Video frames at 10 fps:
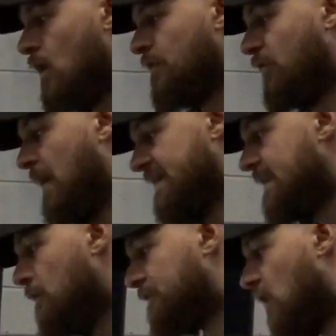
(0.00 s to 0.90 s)
For
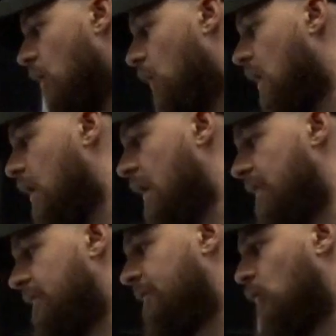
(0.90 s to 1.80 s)
myself though,
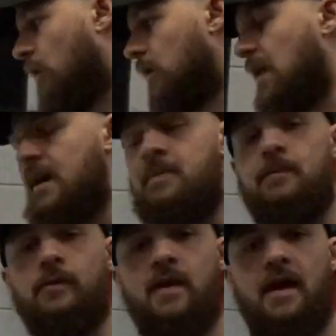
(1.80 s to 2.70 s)
and for a lot of
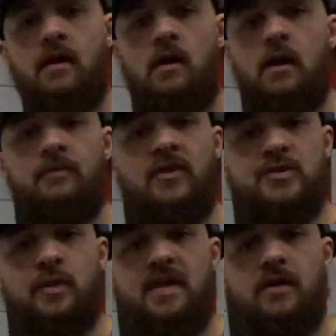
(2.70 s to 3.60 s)
people that I'm
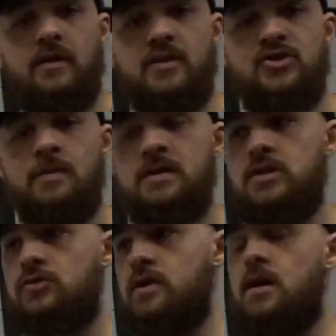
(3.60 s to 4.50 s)
friends with that are in the gym
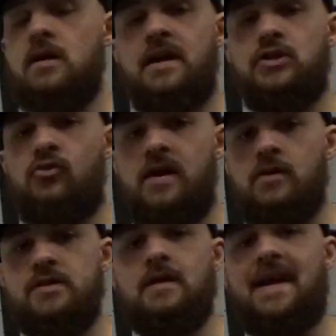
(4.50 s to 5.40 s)
industry, a lot of
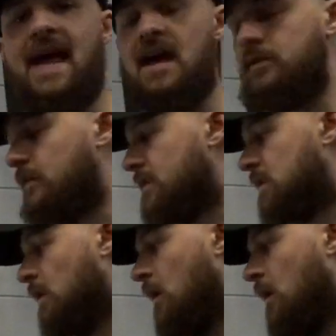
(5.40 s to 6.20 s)
trainers, a lot of athletes,